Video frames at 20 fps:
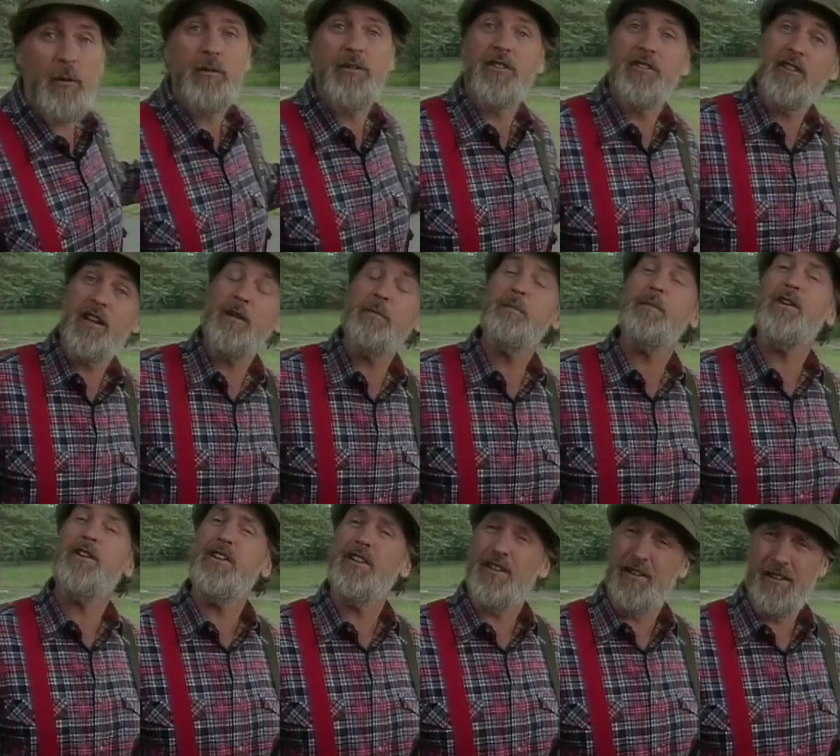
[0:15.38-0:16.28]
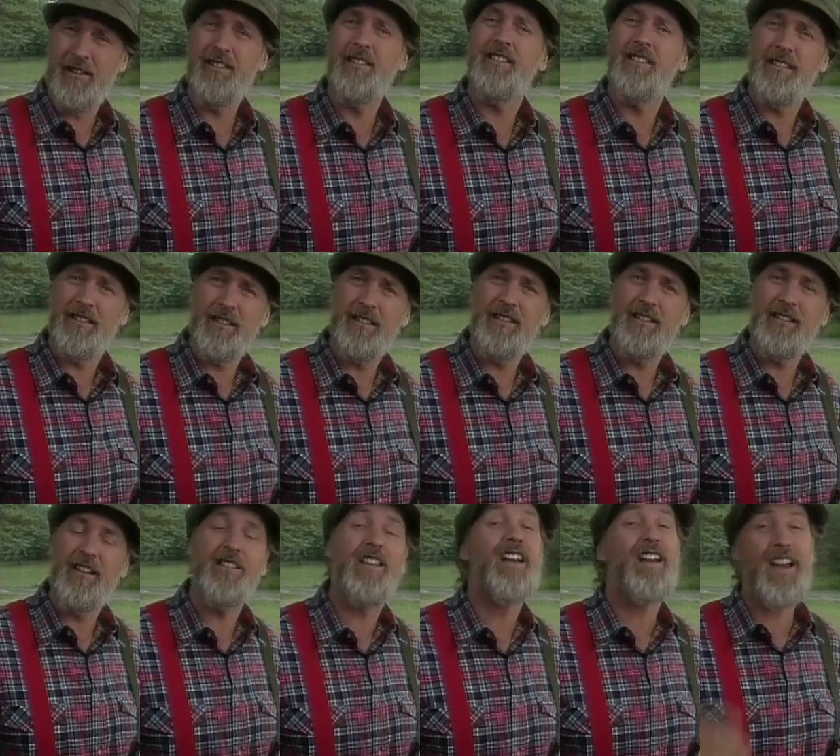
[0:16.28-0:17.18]
was the same bird.
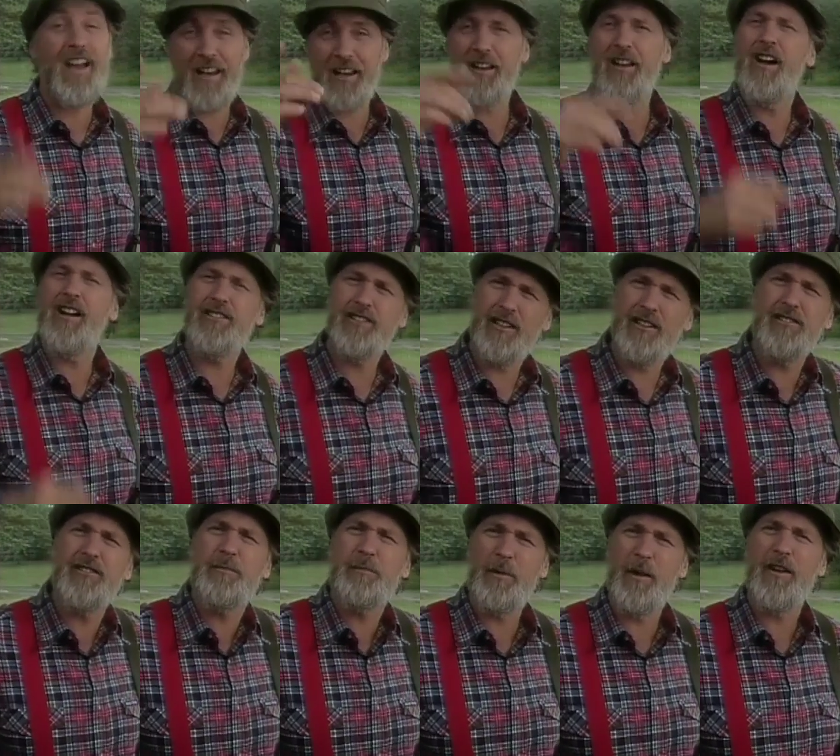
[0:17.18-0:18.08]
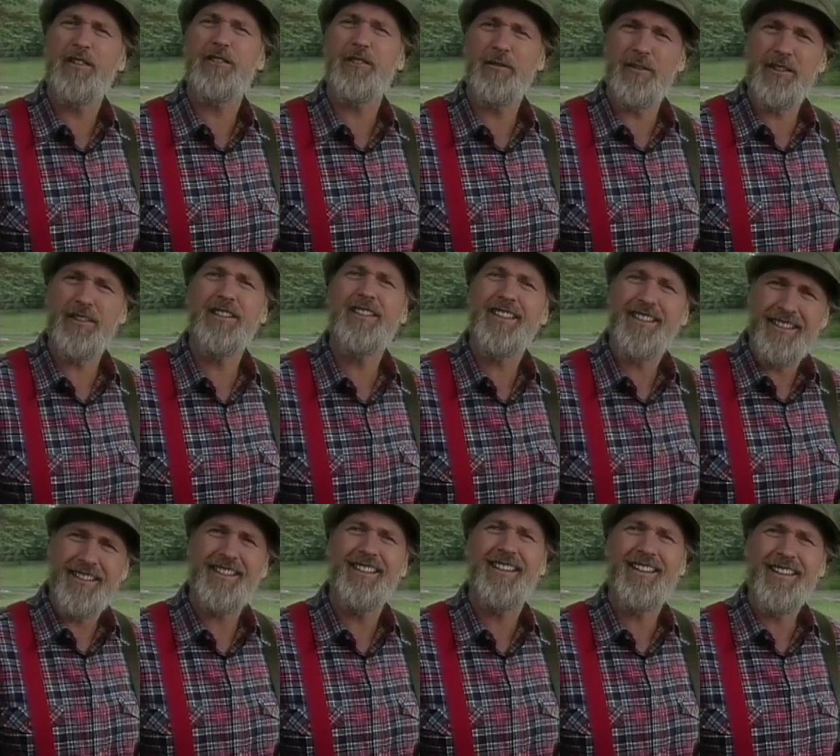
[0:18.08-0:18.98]
Now that kind of logic is impressive, isn't it?
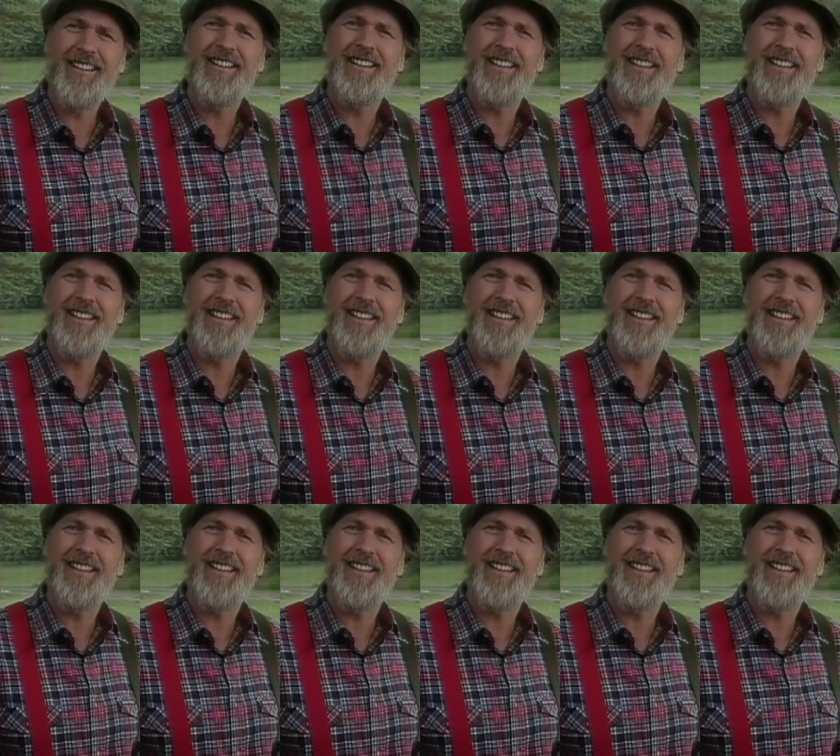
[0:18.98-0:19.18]
Huh?